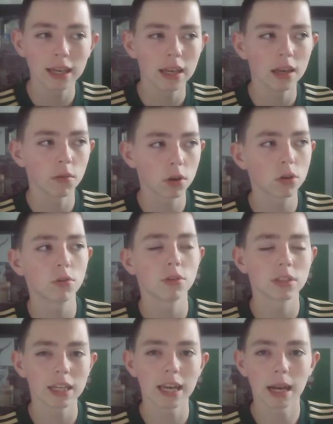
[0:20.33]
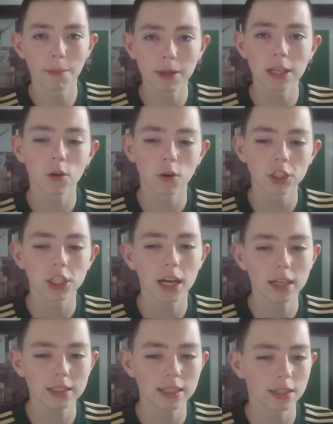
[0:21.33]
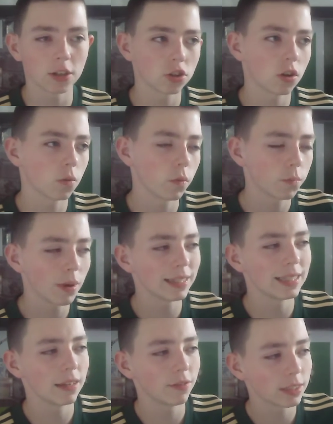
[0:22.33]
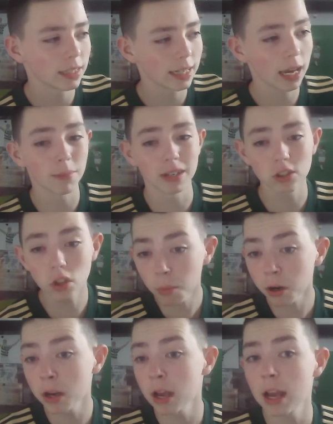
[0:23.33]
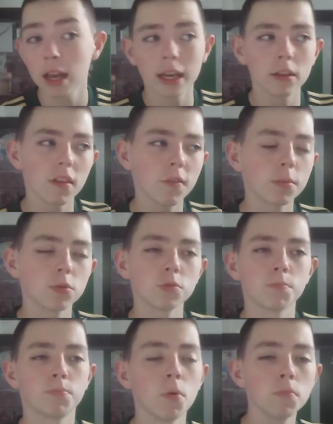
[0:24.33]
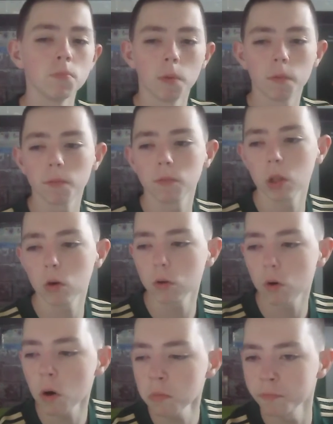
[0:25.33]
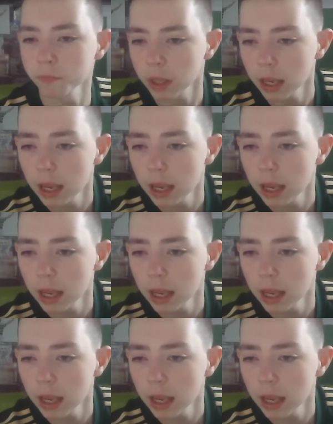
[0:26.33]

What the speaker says: were close to get a pre-contract signature with Ben Davies to get him in the summer, and then Liverpool just boom, you know, got him.